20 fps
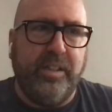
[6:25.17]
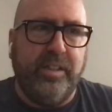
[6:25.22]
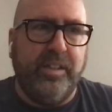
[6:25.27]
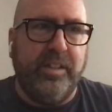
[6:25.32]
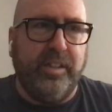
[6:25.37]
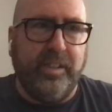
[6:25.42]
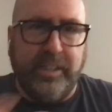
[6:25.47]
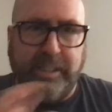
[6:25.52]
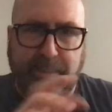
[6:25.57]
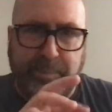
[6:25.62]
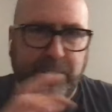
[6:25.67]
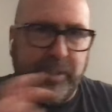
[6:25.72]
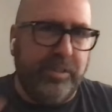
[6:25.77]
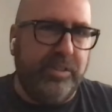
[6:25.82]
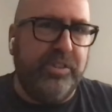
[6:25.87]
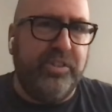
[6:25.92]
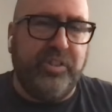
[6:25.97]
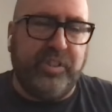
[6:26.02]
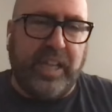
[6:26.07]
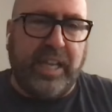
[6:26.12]
the
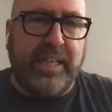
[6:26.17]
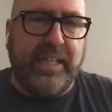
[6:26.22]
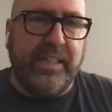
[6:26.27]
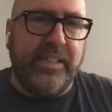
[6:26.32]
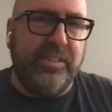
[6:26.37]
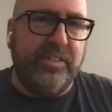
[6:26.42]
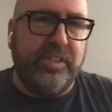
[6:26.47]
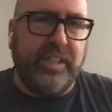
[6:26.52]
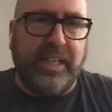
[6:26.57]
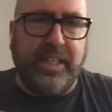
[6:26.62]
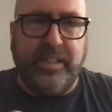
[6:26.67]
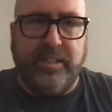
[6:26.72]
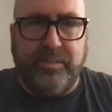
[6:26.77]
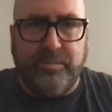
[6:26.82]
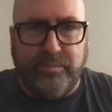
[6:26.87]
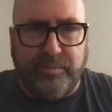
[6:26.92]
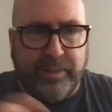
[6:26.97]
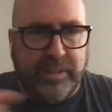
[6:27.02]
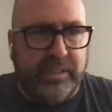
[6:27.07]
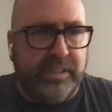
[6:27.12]
limiter settings
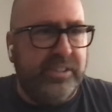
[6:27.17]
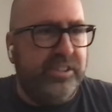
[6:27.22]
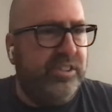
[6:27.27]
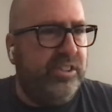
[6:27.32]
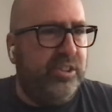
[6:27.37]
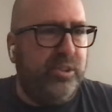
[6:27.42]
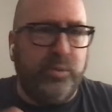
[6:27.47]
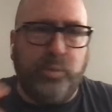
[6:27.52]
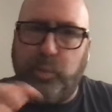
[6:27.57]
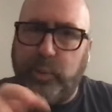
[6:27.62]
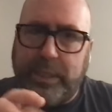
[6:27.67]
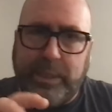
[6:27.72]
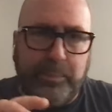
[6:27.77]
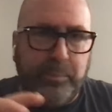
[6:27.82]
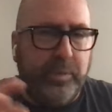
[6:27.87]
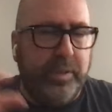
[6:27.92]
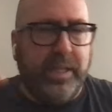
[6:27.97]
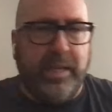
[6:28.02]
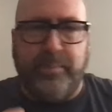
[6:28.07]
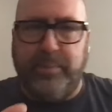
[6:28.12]
and really
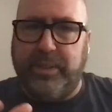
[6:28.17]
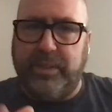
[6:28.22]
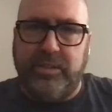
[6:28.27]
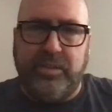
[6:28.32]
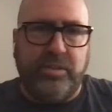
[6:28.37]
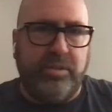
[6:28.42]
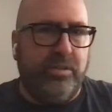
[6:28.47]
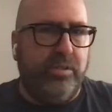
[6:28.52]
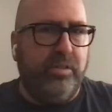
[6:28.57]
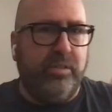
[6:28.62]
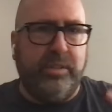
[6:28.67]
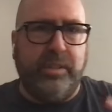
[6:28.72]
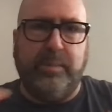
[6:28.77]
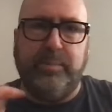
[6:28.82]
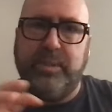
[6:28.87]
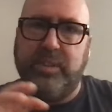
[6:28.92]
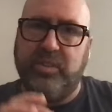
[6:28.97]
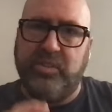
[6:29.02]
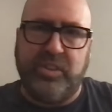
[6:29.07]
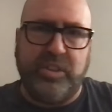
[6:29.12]
sweep them and turn
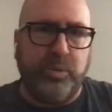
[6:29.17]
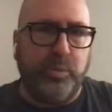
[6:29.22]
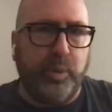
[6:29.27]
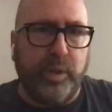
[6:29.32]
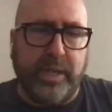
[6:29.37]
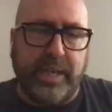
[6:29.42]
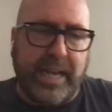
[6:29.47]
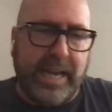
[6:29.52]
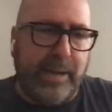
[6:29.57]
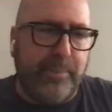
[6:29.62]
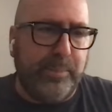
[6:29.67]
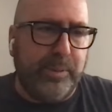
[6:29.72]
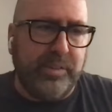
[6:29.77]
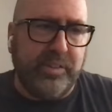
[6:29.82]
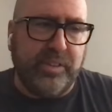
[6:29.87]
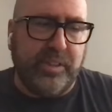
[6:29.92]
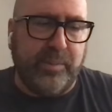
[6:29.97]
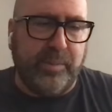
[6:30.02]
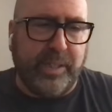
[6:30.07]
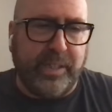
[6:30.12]
them to see what
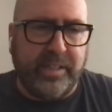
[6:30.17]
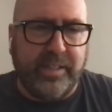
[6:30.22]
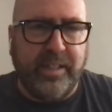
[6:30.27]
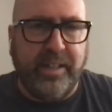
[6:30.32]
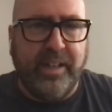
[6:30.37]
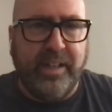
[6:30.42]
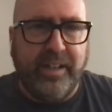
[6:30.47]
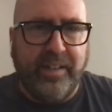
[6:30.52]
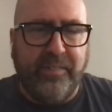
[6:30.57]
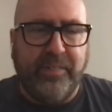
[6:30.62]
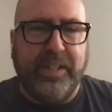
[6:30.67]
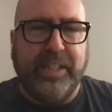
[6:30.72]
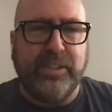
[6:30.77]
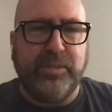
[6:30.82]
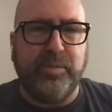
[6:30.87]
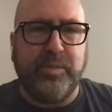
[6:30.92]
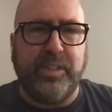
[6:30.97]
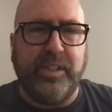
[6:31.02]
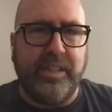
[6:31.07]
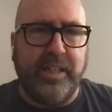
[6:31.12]
happens. And I'm like,
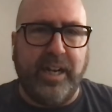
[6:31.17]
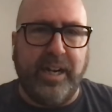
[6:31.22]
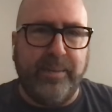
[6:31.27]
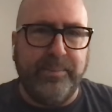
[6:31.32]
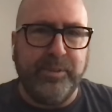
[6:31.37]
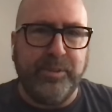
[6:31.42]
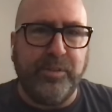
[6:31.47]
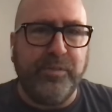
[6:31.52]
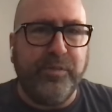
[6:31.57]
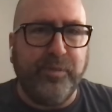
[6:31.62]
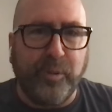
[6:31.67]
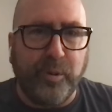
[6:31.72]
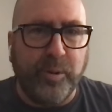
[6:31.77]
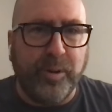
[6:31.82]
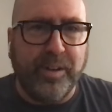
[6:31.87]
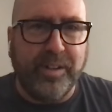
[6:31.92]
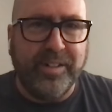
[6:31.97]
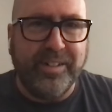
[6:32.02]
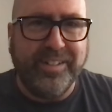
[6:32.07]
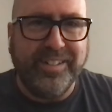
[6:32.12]
that's what the knobs are
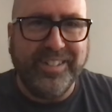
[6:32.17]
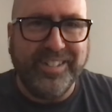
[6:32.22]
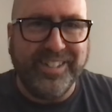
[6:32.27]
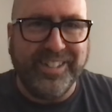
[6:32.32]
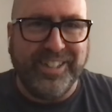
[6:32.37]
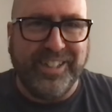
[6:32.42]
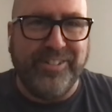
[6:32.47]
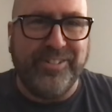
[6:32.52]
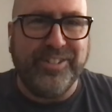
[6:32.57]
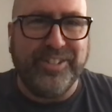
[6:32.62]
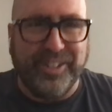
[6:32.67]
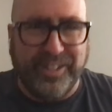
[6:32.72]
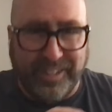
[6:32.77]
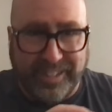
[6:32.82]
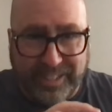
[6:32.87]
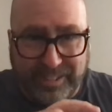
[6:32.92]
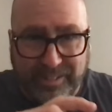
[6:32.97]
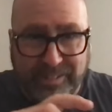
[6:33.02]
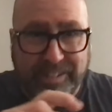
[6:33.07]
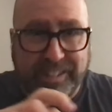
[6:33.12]
for you know, right. to
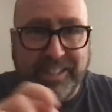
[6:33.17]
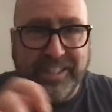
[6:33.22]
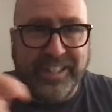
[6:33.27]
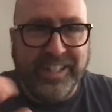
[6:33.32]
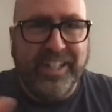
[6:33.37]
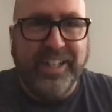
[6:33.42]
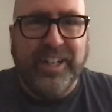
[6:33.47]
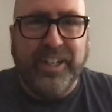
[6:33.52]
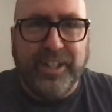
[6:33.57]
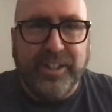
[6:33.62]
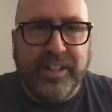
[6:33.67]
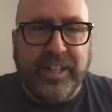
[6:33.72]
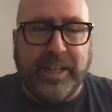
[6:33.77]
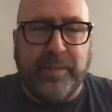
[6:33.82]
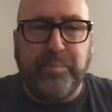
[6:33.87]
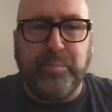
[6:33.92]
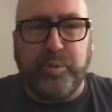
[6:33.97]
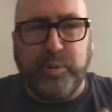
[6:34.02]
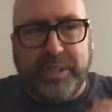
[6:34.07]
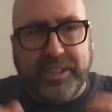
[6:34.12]
literally
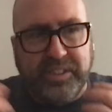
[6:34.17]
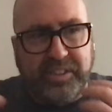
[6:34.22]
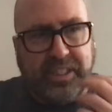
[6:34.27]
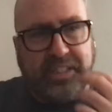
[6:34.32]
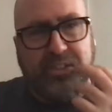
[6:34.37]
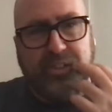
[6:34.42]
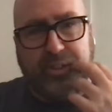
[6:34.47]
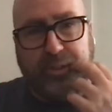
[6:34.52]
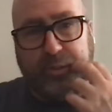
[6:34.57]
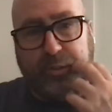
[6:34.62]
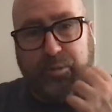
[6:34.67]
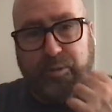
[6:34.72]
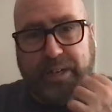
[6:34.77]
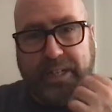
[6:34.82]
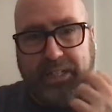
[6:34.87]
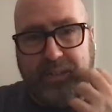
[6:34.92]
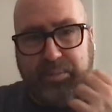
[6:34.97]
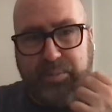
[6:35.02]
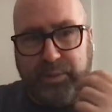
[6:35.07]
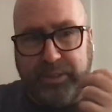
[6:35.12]
like presets are
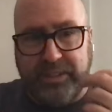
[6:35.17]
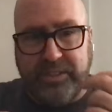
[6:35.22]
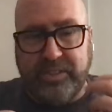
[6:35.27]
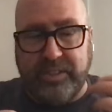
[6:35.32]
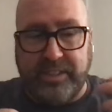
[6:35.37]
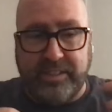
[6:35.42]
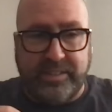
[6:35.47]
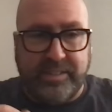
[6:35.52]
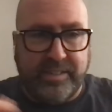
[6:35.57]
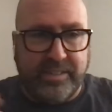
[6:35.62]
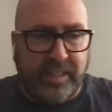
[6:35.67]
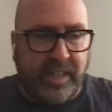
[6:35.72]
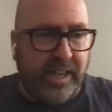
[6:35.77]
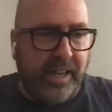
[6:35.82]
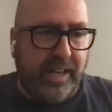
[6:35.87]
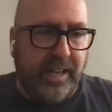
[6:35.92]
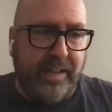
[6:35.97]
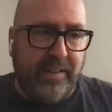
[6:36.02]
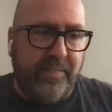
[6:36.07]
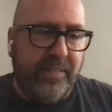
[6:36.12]
great. Presets,
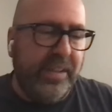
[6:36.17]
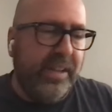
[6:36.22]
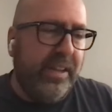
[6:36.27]
I